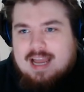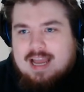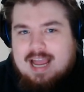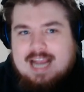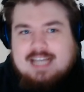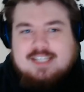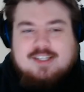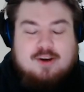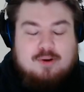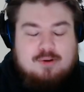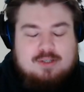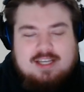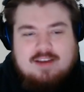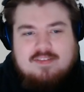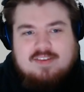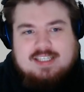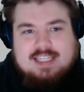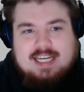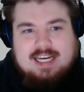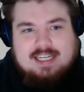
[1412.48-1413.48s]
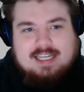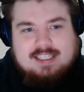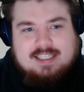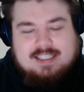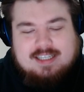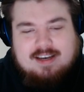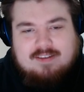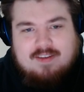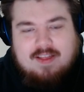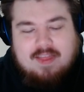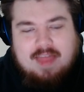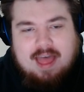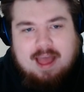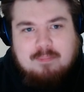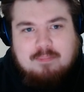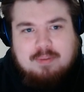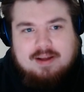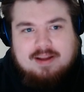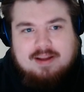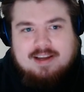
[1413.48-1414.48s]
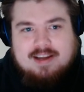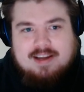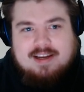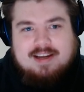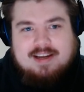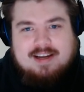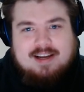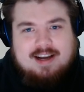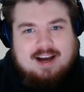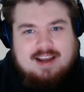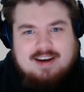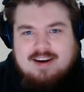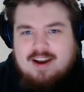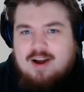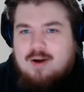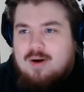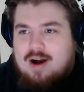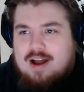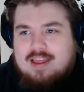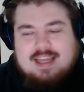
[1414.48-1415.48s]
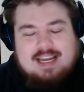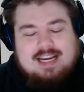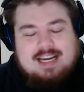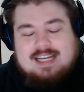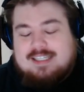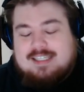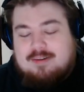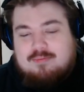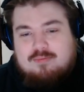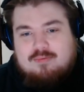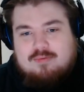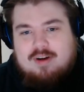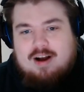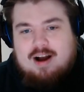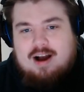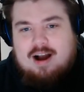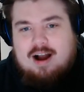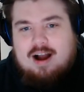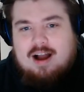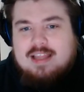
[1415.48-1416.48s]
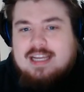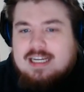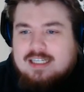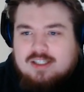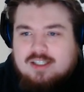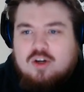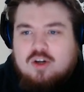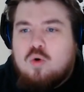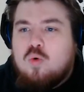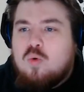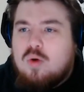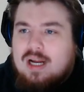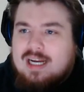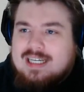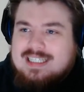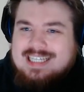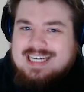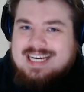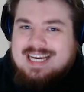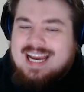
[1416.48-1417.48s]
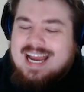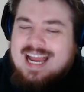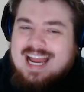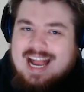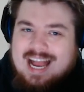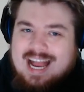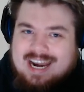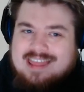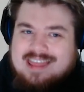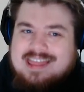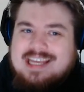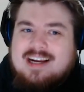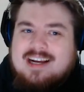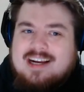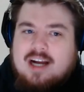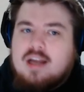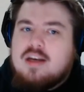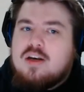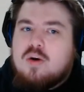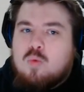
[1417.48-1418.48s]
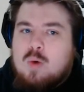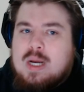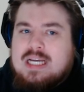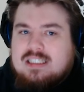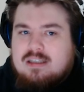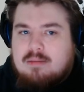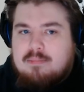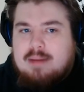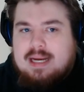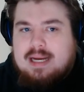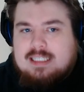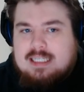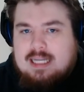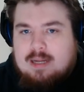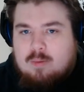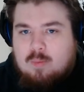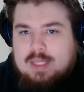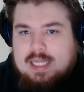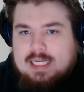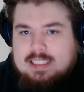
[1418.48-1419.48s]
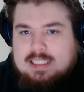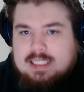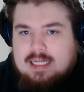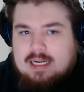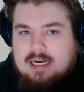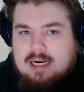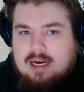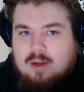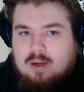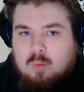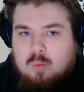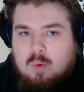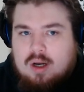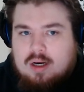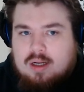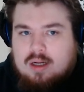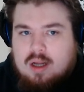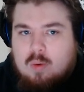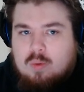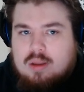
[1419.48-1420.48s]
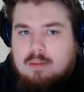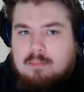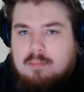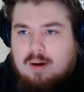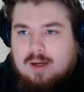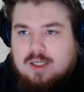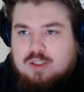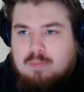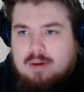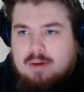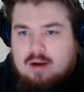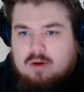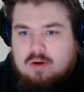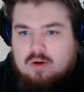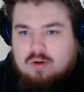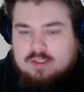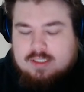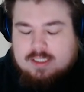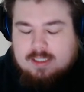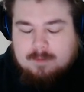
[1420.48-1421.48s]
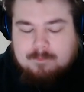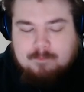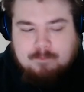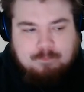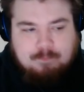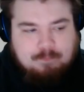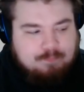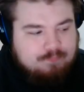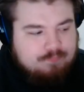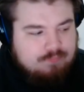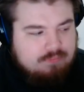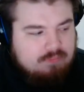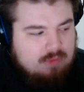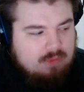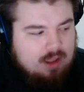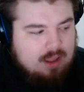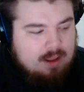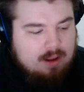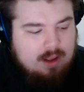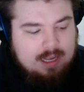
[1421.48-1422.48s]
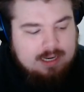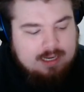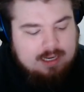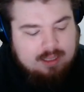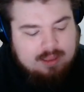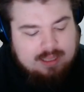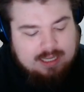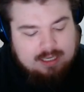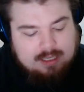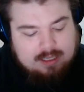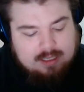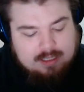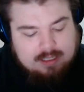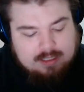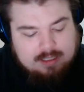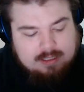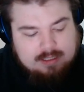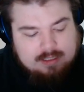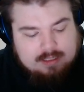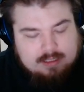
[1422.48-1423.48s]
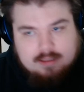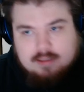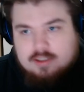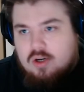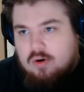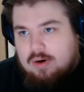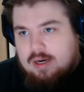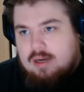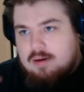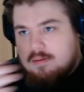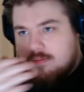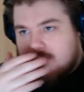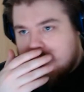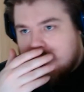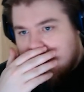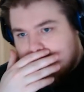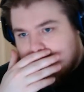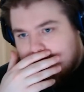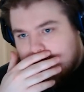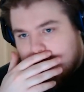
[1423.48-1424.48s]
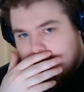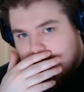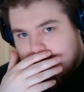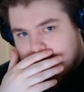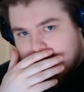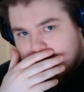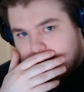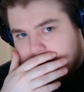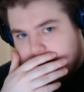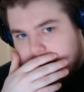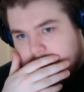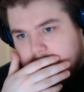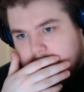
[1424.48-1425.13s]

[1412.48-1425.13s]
exclusivity and stuff like that, but I don't know. I think it's a cool idea, and I think I underestimated it when they did it a little while ago with the Marshmello concert. And I think, sorry, I was